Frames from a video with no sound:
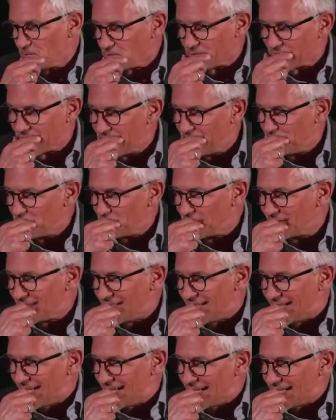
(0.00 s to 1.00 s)

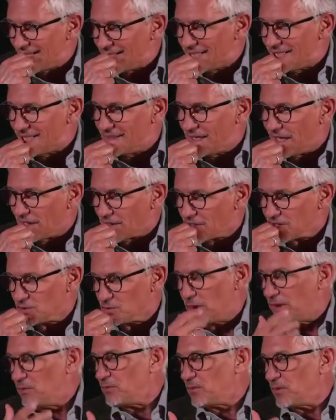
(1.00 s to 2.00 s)
Because
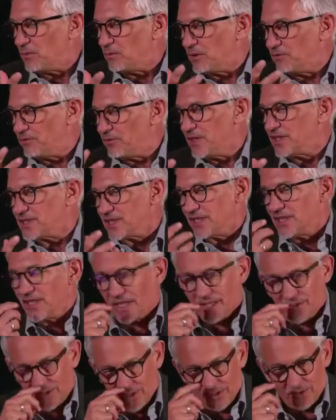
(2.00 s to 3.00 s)
when we first had the
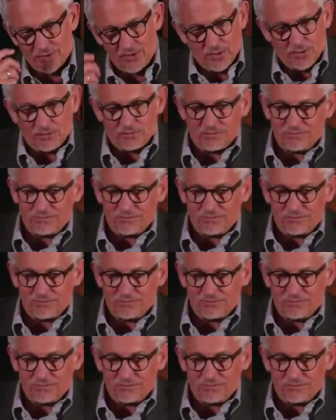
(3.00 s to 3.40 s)
idea, I thought,